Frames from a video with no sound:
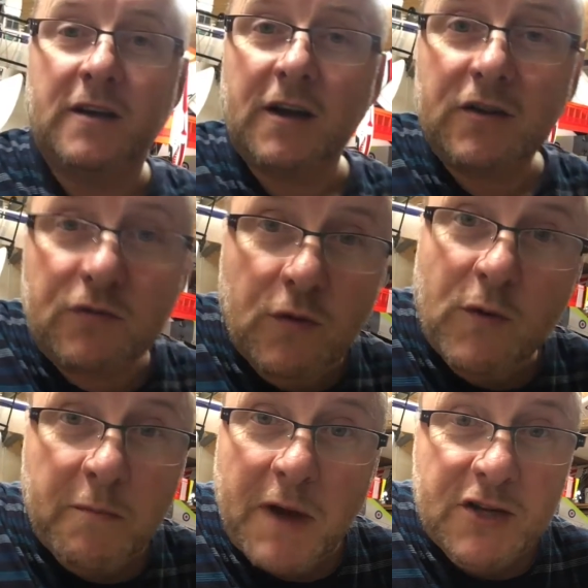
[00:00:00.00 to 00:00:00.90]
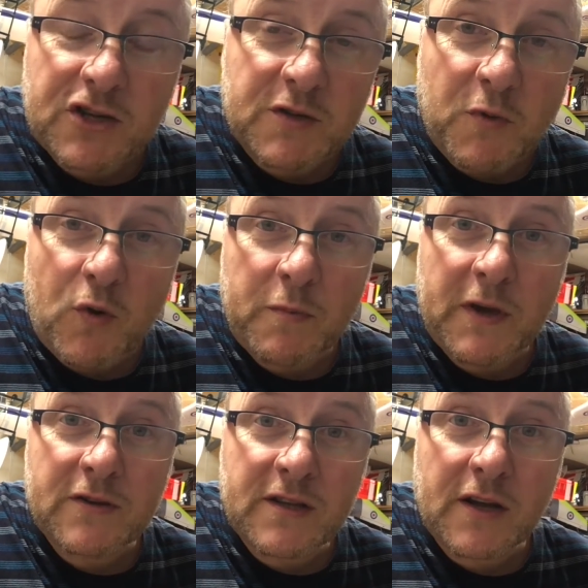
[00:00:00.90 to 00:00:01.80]
And you don't want magic smoke
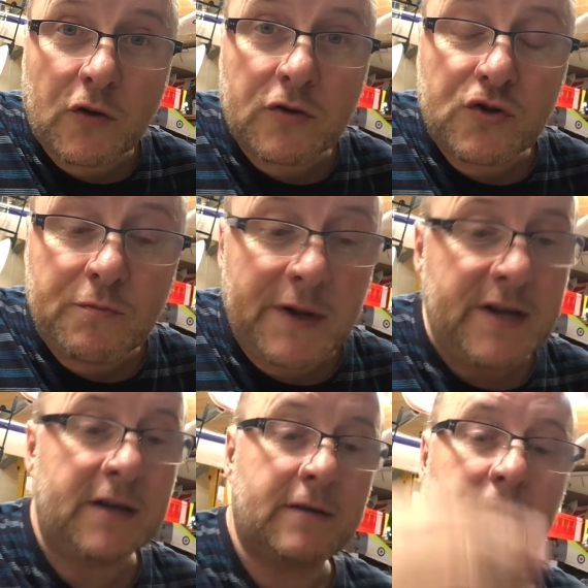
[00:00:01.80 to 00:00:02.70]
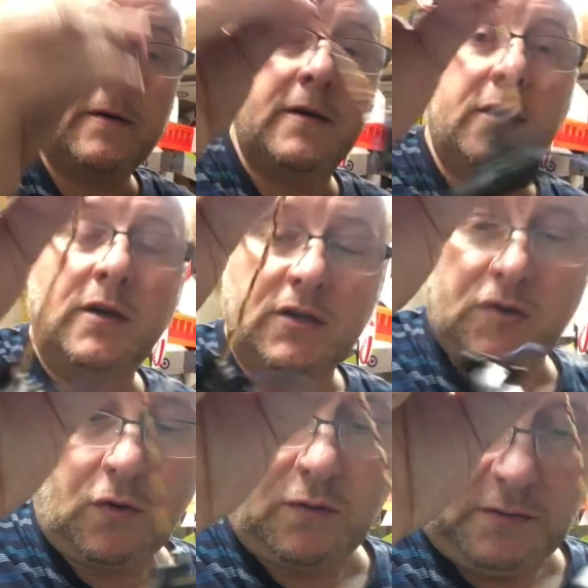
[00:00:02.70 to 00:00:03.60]
because that costs you money.
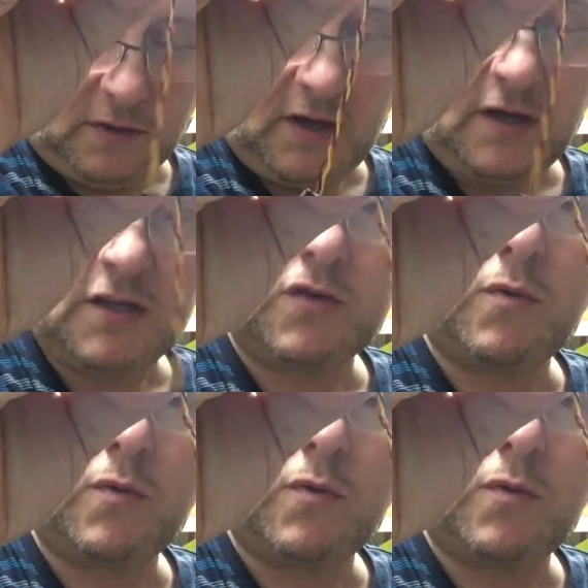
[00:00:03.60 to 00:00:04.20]
So it's